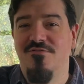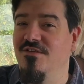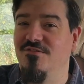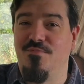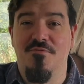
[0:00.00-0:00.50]

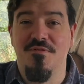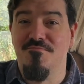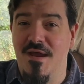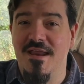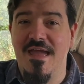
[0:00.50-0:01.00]
There's probably
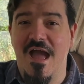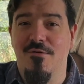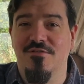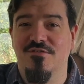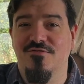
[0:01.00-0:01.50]
many
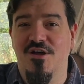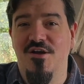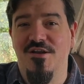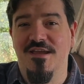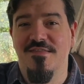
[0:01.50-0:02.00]
hours of
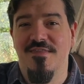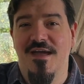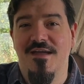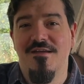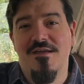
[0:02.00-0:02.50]
learning in
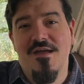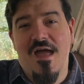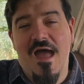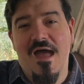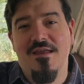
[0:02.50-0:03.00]
there,
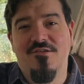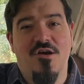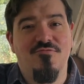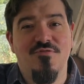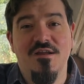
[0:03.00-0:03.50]
and
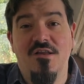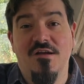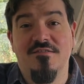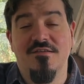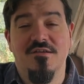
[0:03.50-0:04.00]
I'd really
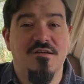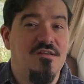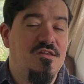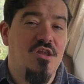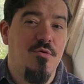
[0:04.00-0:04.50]
like
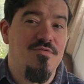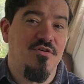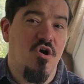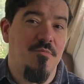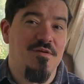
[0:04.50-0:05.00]
to know in the
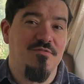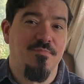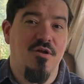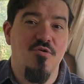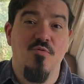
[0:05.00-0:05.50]
comments
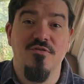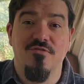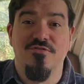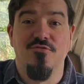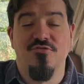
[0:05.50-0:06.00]
below what
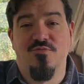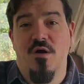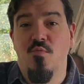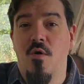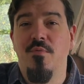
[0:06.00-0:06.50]
your thoughts
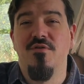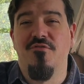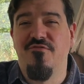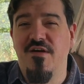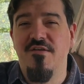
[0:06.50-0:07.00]
were. What were
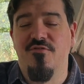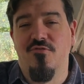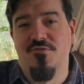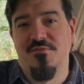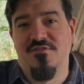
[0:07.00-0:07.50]
your favourite
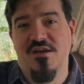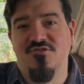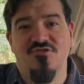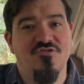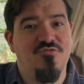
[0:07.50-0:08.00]

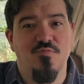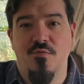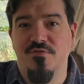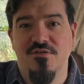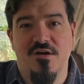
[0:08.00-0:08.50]
ornamentations?
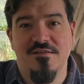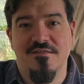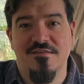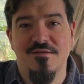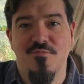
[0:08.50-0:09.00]
What would you like to
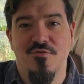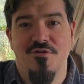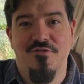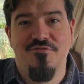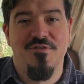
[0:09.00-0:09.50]
see more
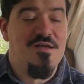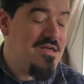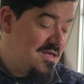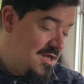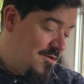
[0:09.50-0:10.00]
of?
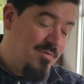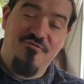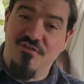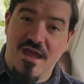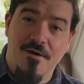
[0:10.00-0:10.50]
But
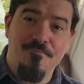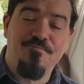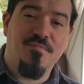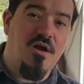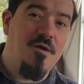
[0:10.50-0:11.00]
for now,
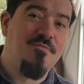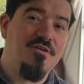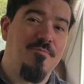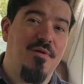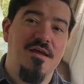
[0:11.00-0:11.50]
I'm
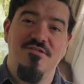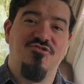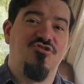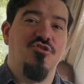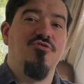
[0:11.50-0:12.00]
going to play the
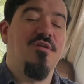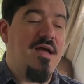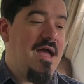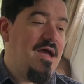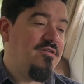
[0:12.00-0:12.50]
tune
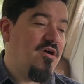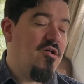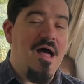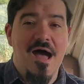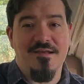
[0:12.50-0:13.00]
and
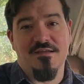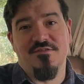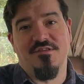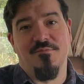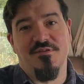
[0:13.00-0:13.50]
I'll add
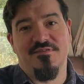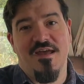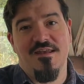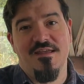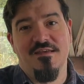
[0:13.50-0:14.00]
in some of the
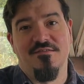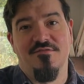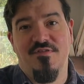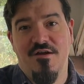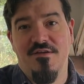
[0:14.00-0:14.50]
techniques
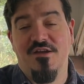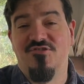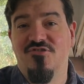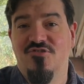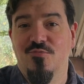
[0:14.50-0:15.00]
and
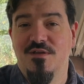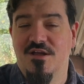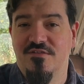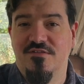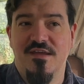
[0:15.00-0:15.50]
variations that we
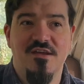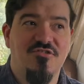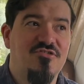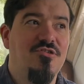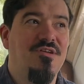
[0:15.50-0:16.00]
learnt today,
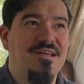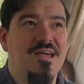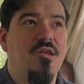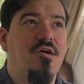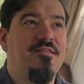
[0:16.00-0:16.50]
just so you can
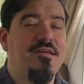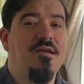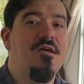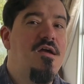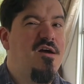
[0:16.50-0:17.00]
get an
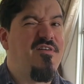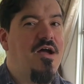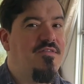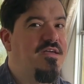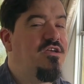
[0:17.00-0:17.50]
idea of
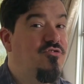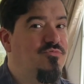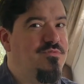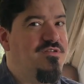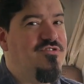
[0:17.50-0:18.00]
how they're
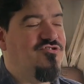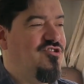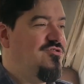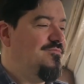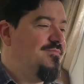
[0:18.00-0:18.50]
used within the tune.